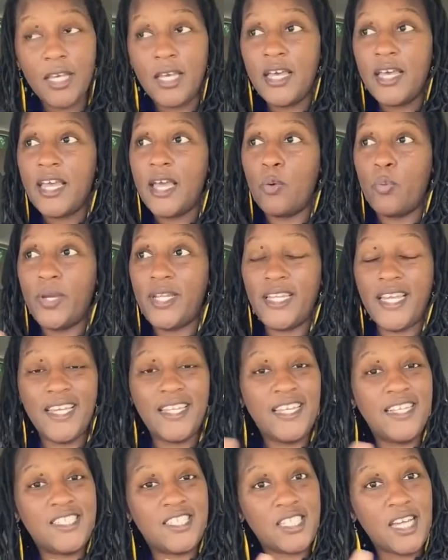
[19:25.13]
and we need
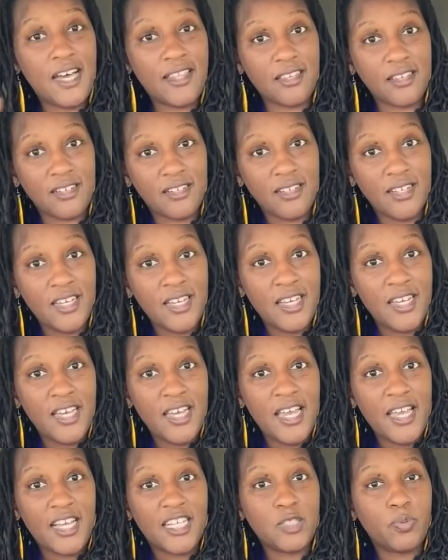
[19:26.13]
each other,
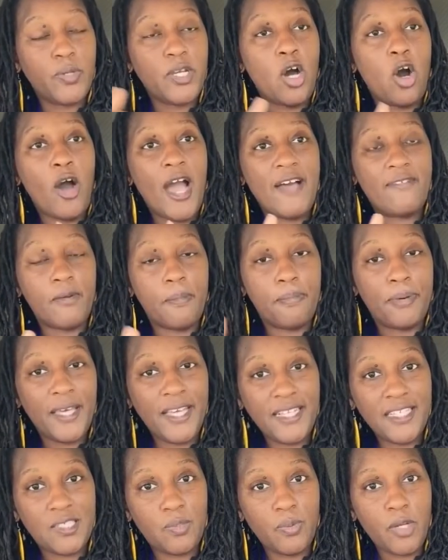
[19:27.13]
because we all have a
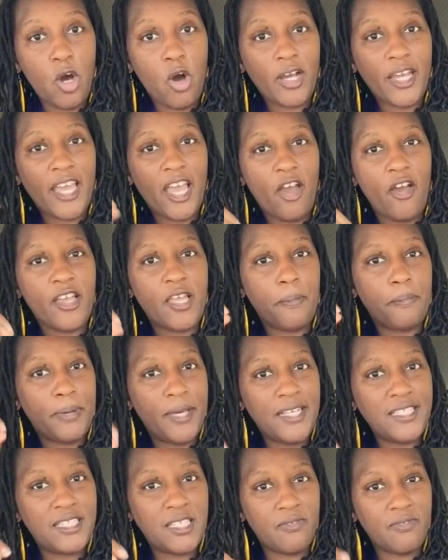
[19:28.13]
piece. We all carry a
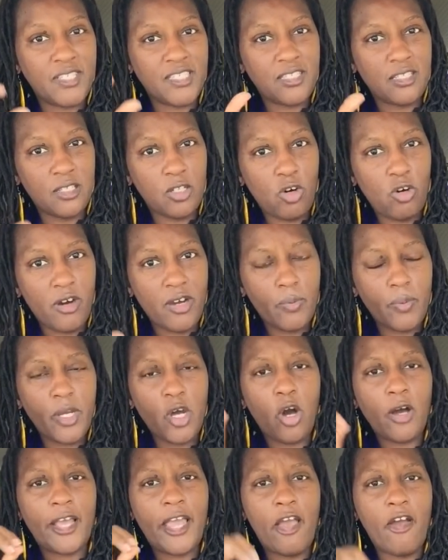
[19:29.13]
piece of his glory. We
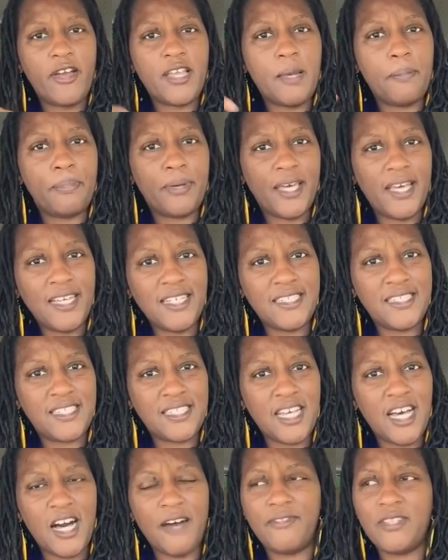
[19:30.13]
all carry a piece
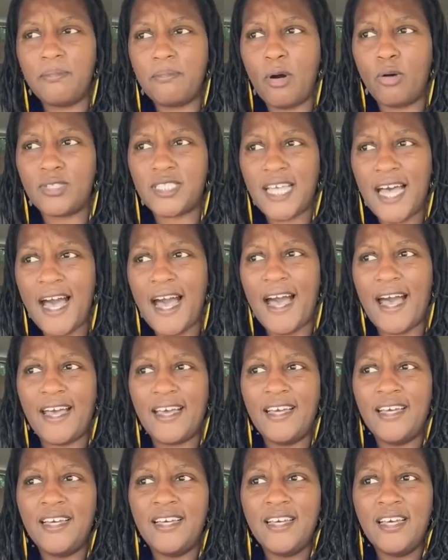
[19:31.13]
of the Most High.
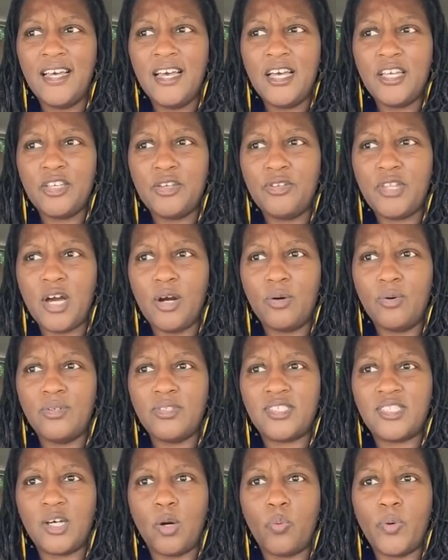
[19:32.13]

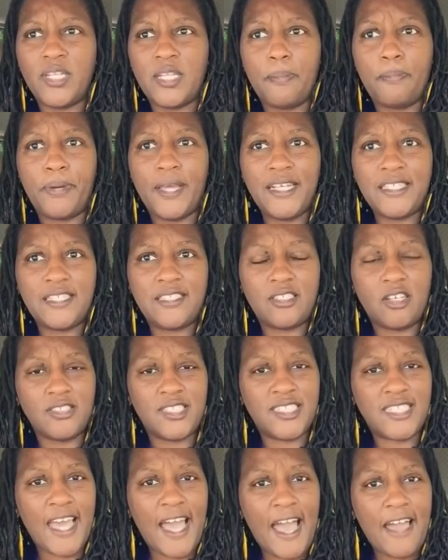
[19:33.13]
So when the pieces are
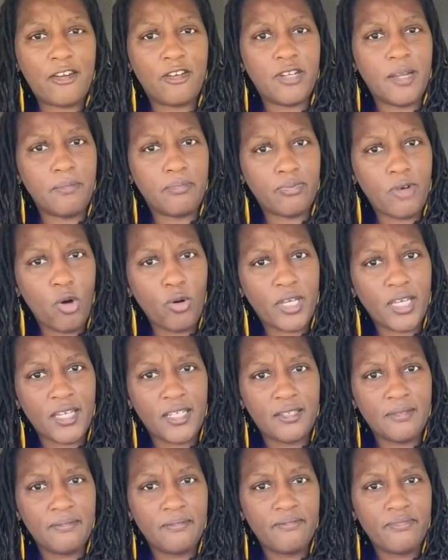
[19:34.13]
scattered and
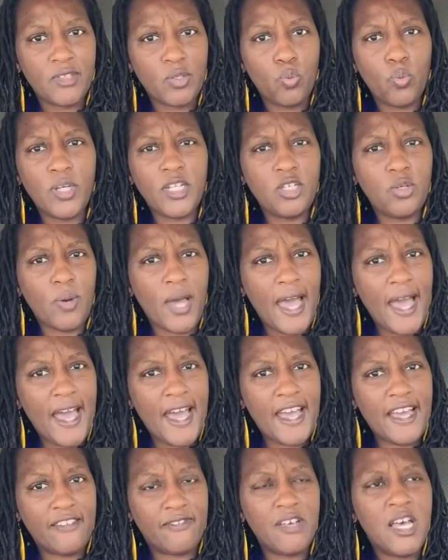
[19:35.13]
broken, what do you
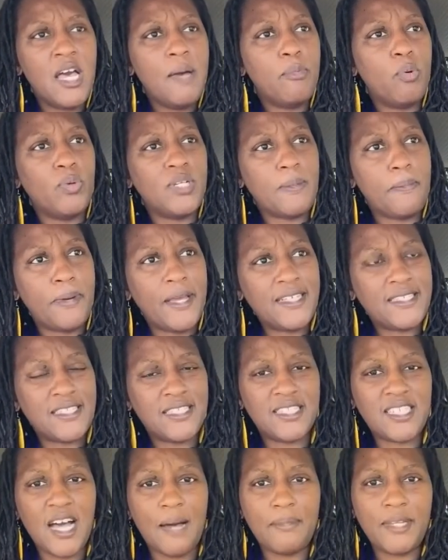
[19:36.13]
have? But when the
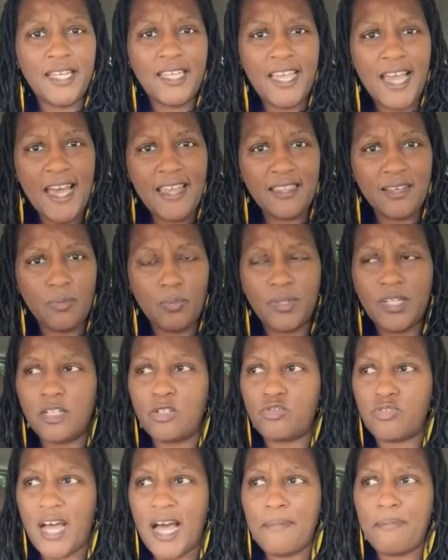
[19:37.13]
pieces come together, and when the
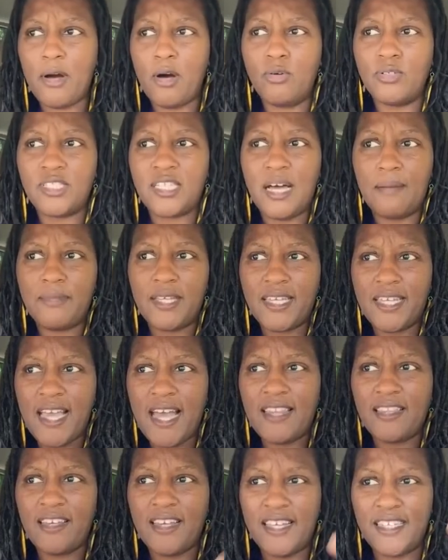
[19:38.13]
dry bones come
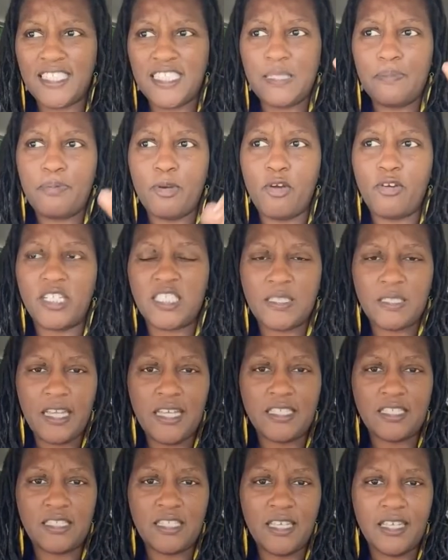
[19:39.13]
together, his spirit
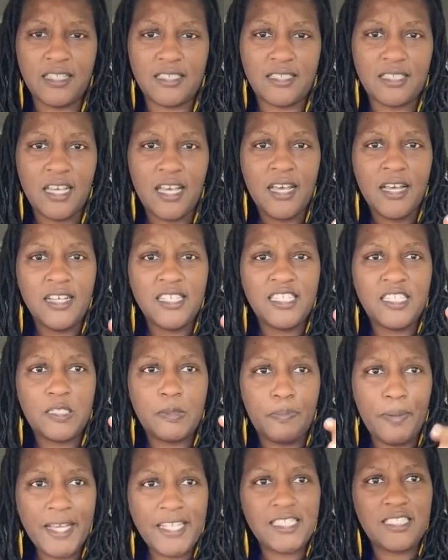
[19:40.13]
is
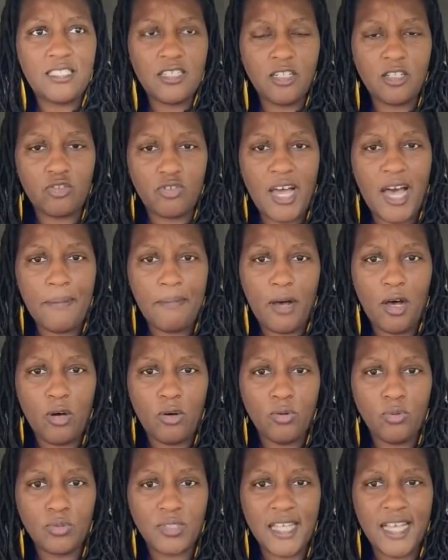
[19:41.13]
speaks to the dry
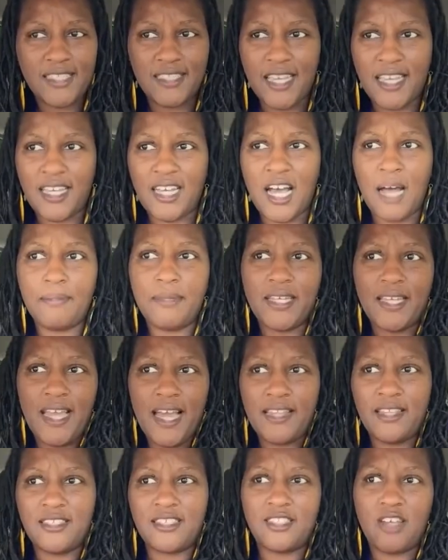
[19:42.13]
bones as they come
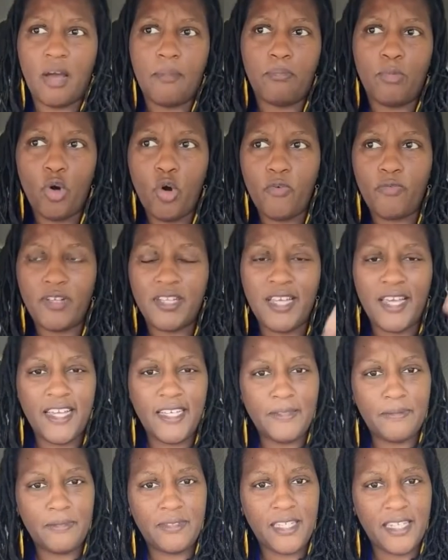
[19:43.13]
together and start moving,
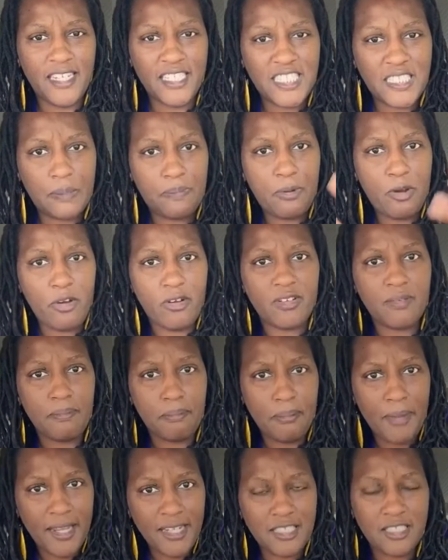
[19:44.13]
then his spirit
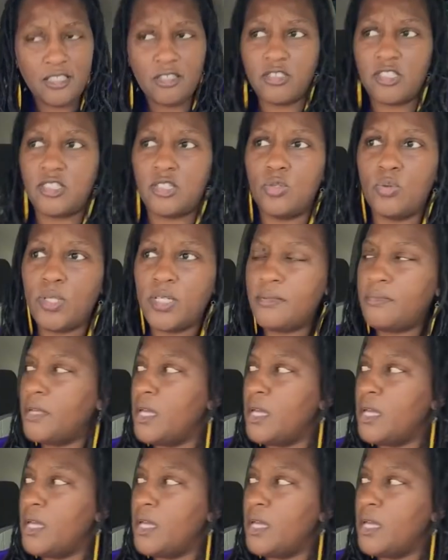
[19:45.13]
ministers to it